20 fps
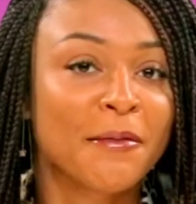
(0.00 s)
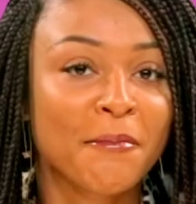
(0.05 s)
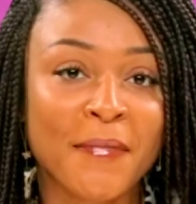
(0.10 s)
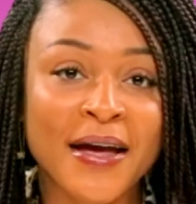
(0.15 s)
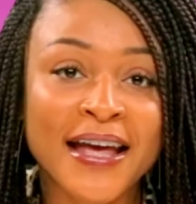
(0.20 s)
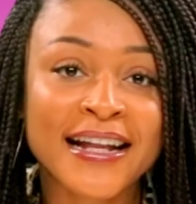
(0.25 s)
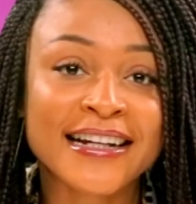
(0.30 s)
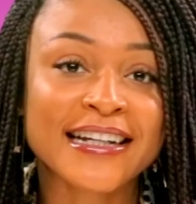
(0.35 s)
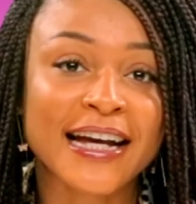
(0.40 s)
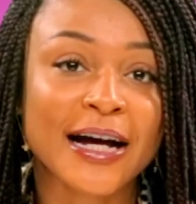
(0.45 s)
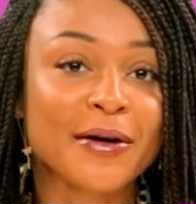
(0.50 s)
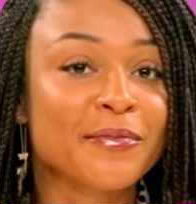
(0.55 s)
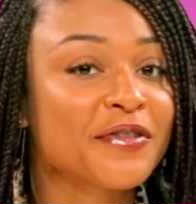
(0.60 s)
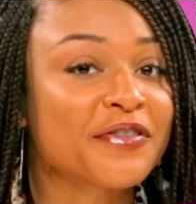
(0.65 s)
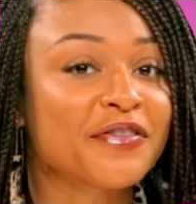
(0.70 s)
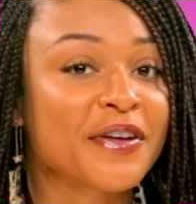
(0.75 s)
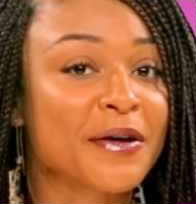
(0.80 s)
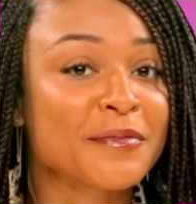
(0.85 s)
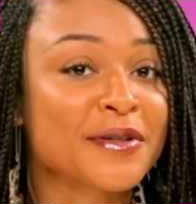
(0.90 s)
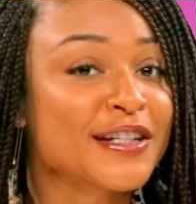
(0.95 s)
men can be
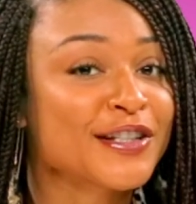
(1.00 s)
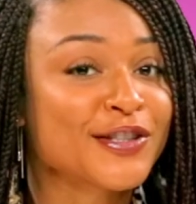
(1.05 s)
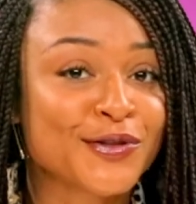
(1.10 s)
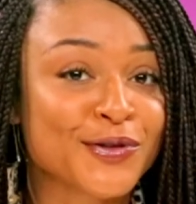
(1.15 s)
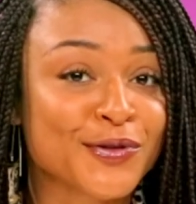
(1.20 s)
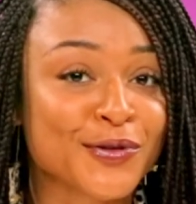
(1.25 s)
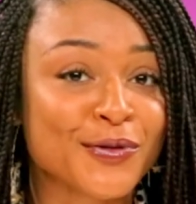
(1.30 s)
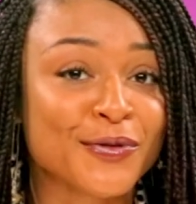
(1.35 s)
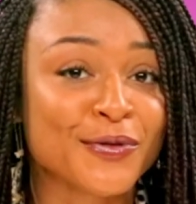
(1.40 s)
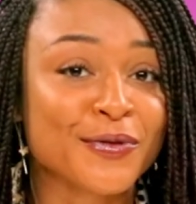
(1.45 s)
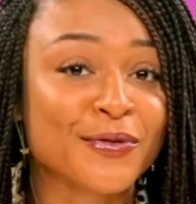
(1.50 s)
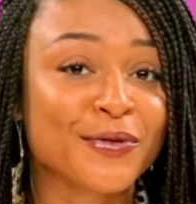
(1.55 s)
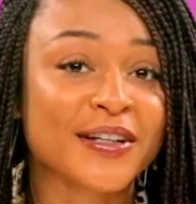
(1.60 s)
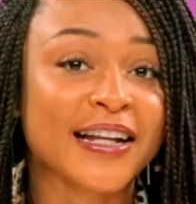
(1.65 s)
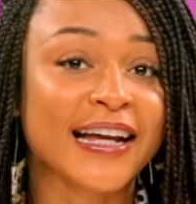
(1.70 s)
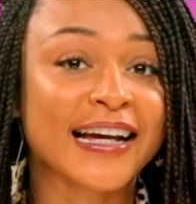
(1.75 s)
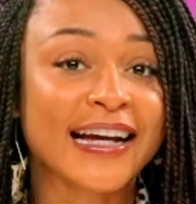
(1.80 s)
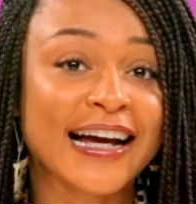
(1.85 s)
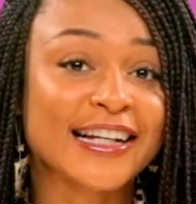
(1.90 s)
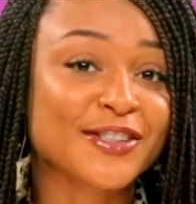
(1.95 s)
feminists too.
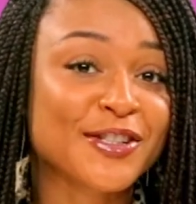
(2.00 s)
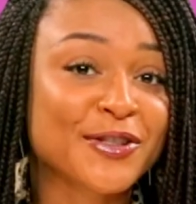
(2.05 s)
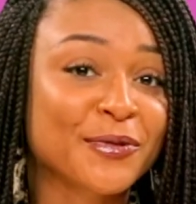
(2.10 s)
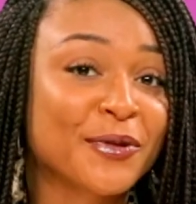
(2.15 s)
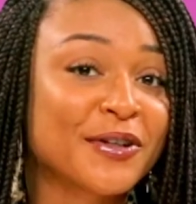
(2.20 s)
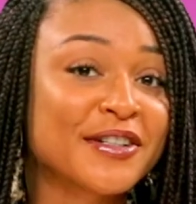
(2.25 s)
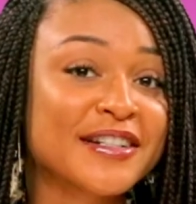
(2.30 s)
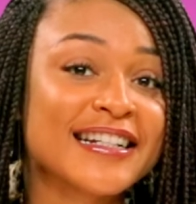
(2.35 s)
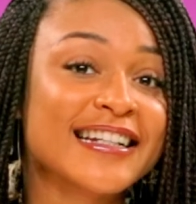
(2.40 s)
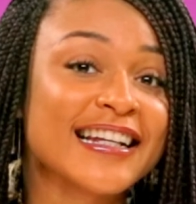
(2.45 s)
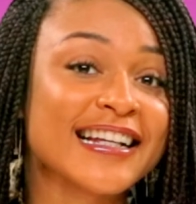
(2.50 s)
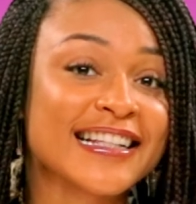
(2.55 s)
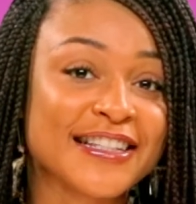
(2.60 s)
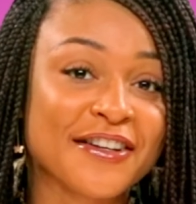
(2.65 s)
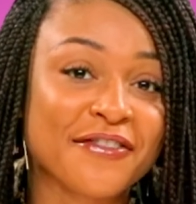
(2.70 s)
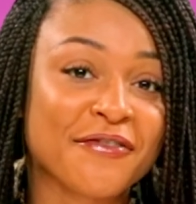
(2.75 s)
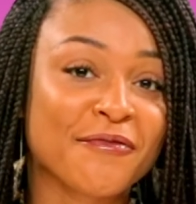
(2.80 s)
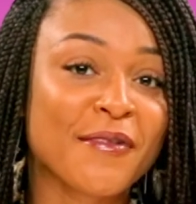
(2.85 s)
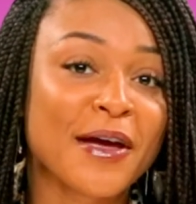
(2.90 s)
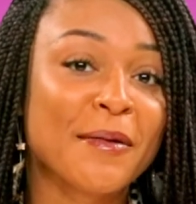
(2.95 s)
Like, I just want to
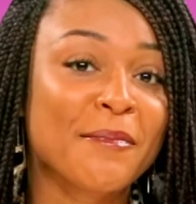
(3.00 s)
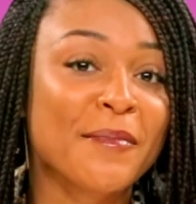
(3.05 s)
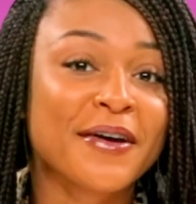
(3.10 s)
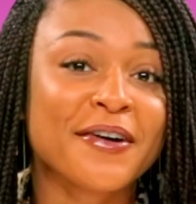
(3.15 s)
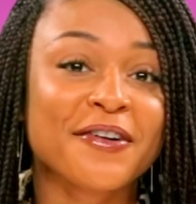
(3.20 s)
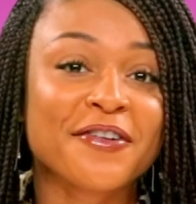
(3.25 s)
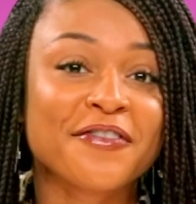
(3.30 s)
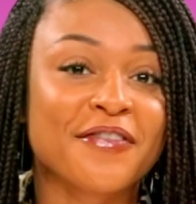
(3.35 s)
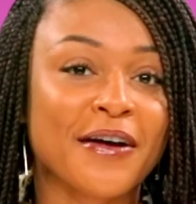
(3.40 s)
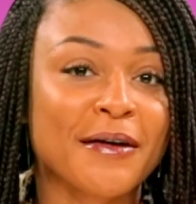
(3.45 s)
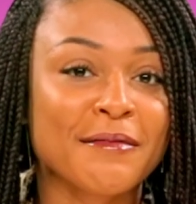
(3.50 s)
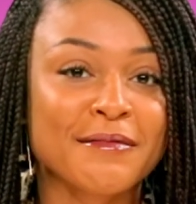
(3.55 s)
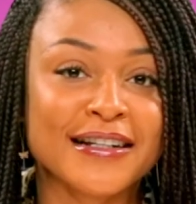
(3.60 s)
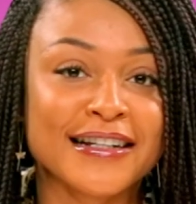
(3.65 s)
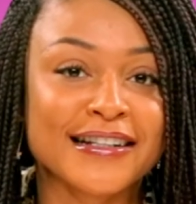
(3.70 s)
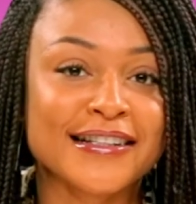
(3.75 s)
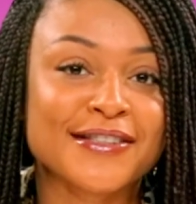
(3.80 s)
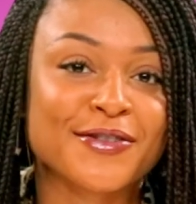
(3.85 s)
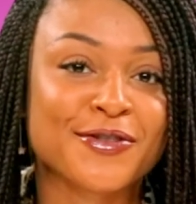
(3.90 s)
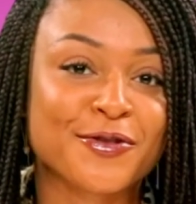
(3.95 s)
date a male
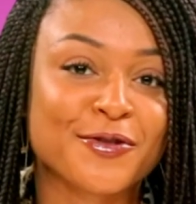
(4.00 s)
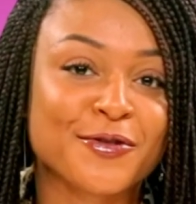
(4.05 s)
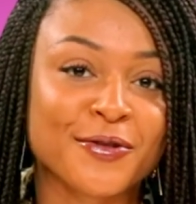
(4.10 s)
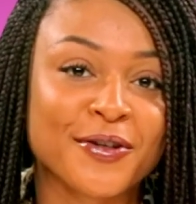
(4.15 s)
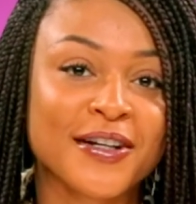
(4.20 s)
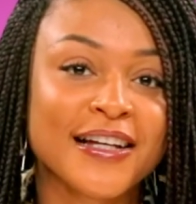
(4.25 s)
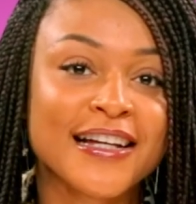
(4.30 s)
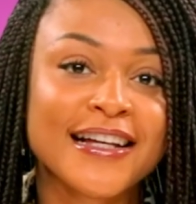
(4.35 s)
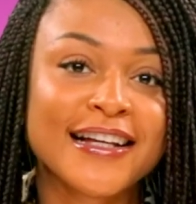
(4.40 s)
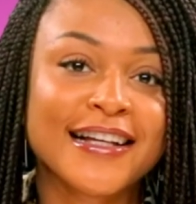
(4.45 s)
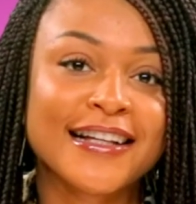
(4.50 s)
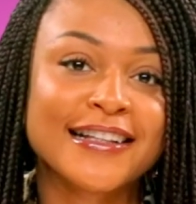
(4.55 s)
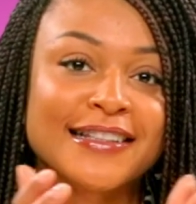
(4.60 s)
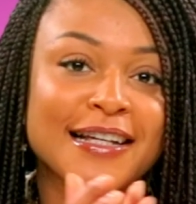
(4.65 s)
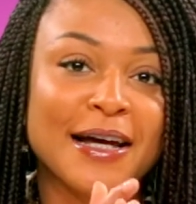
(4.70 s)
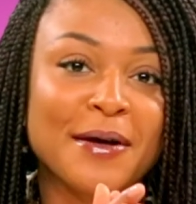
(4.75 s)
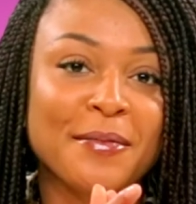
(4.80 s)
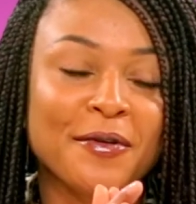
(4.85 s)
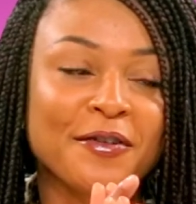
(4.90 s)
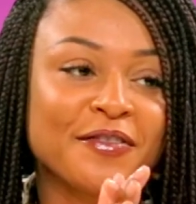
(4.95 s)
feminist too,
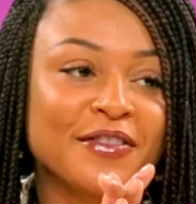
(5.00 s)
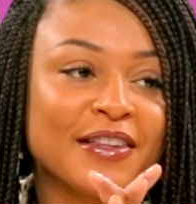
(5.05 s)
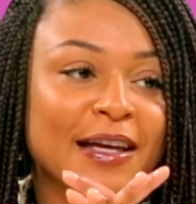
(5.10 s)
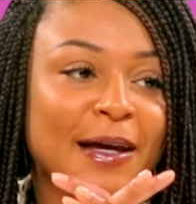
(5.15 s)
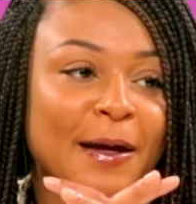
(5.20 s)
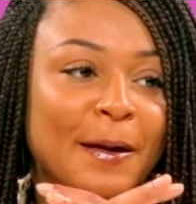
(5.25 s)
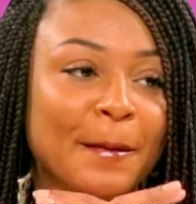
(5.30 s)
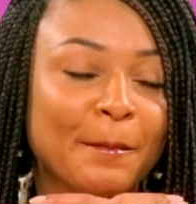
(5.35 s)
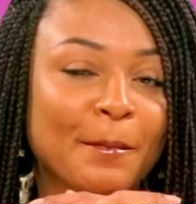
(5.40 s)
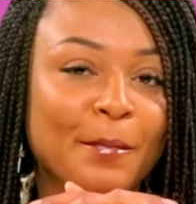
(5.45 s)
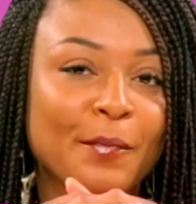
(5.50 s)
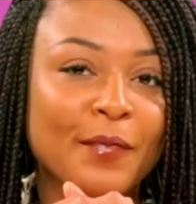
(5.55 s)
type of thing.